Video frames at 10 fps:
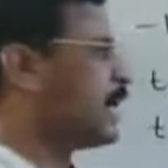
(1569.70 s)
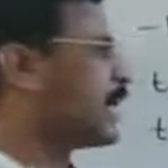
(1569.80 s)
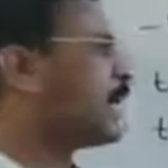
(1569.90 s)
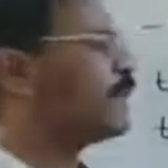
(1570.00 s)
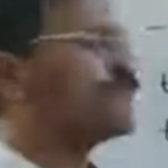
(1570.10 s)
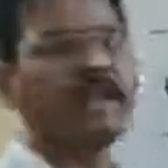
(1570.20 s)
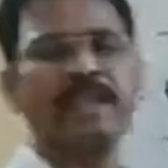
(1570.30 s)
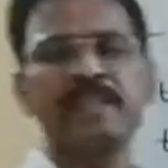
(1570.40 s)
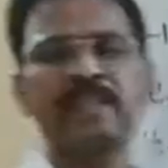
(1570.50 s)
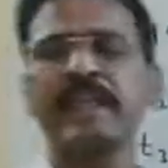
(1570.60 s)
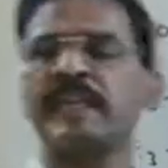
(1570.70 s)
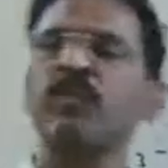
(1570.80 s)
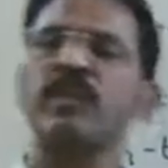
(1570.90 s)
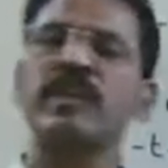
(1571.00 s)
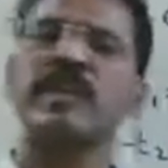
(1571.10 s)
again we can say it is
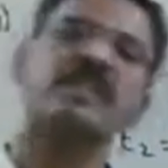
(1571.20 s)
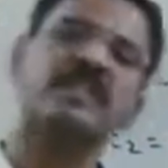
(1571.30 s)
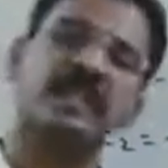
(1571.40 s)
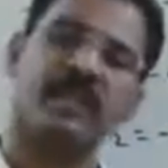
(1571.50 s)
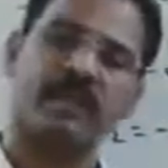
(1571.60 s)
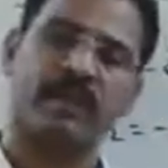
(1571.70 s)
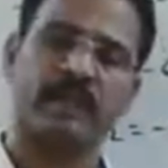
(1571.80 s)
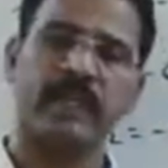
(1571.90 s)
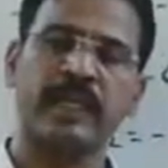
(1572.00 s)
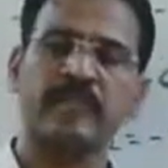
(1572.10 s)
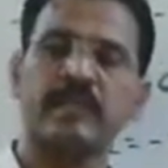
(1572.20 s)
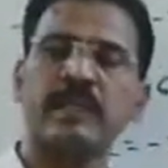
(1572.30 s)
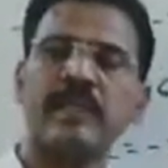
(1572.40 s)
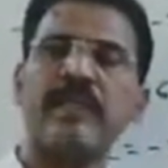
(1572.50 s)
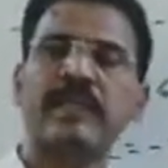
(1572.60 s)
what? Sequence. That is
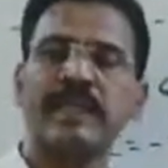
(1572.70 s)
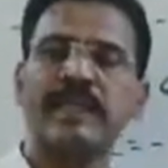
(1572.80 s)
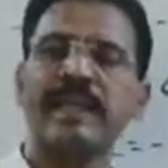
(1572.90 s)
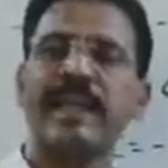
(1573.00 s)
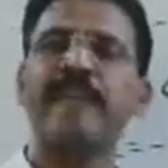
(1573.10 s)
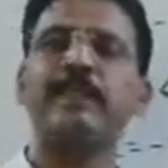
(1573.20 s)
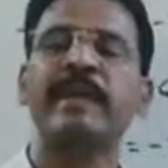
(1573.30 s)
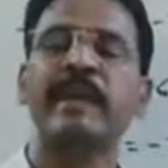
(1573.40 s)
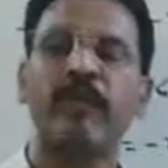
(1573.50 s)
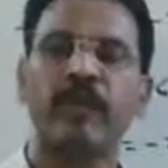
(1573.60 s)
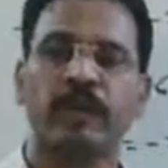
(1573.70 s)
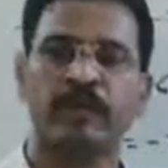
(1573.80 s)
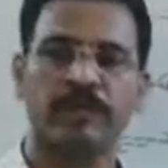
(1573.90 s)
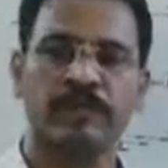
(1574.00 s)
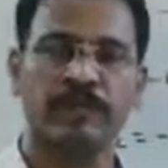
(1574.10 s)
we can say arithmetic
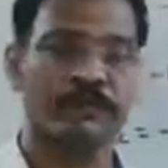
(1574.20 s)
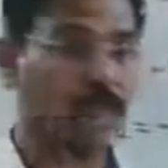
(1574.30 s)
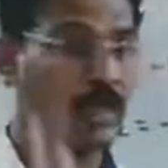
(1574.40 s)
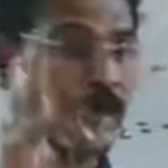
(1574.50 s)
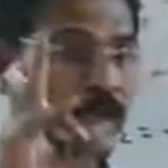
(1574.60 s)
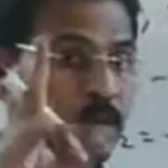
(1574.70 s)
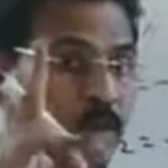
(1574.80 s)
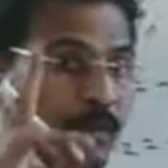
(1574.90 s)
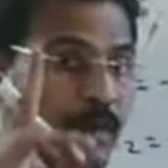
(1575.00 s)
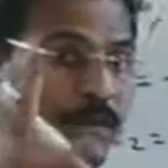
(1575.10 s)
progression. Remember,